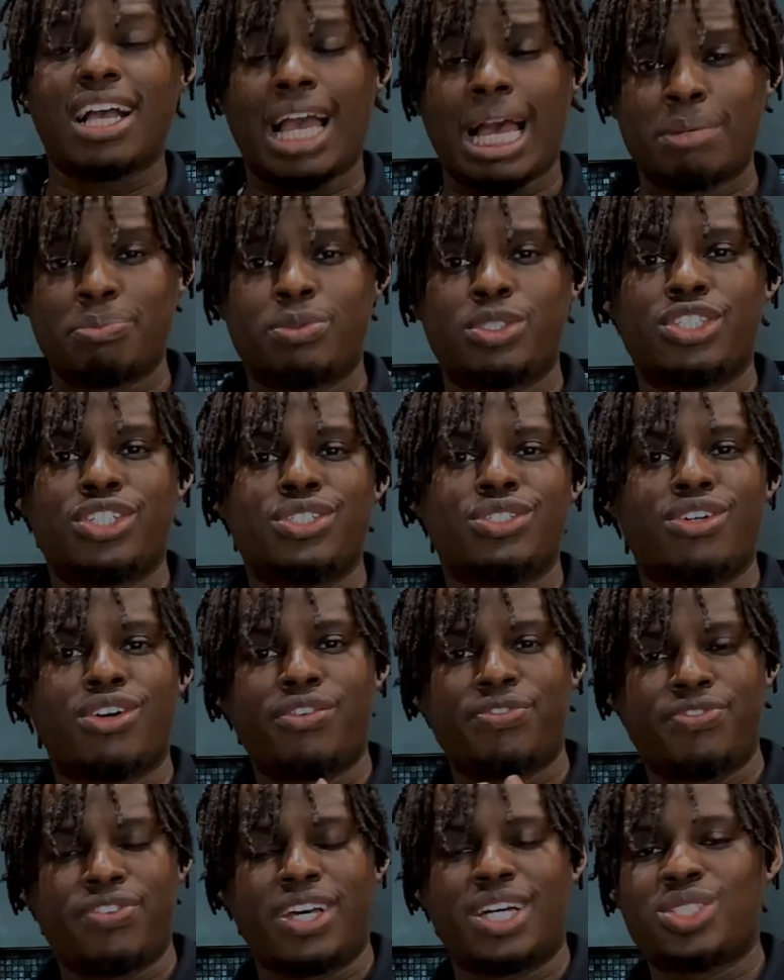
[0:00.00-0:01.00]
cappuccino,
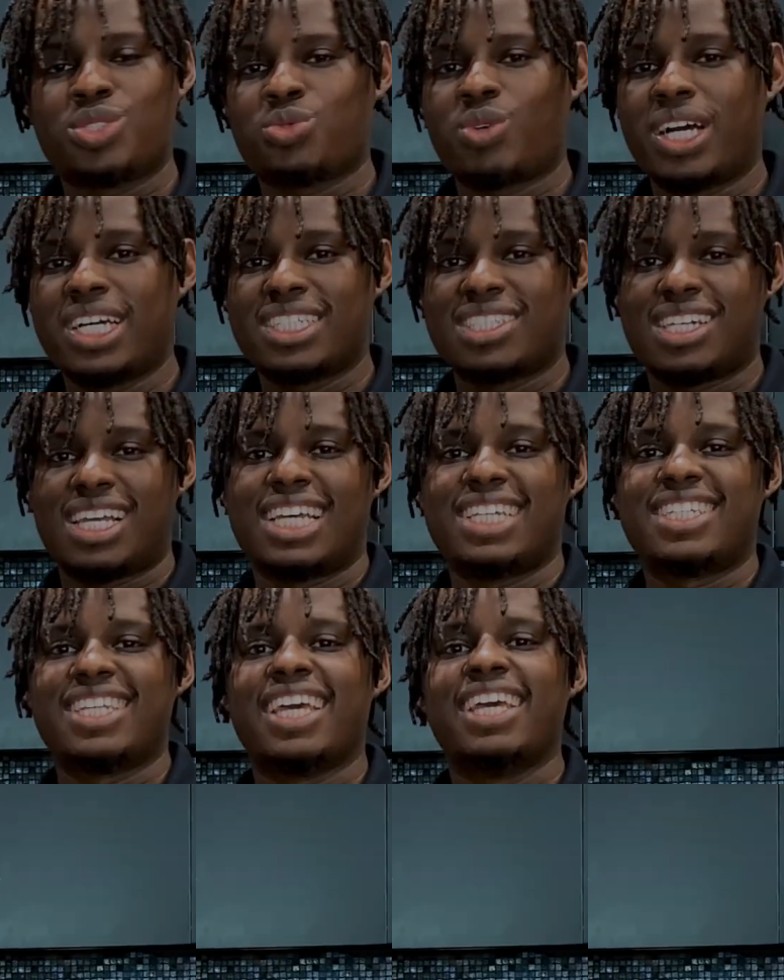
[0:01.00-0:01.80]
flat white, latte,